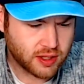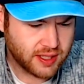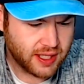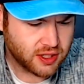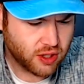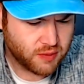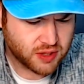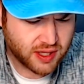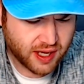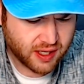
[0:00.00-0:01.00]
It tastes almost
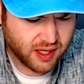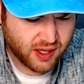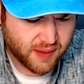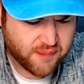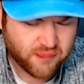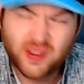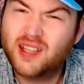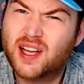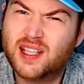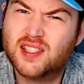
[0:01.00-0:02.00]
like a
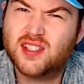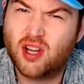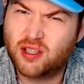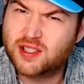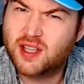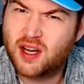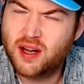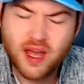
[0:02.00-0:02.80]
salsa.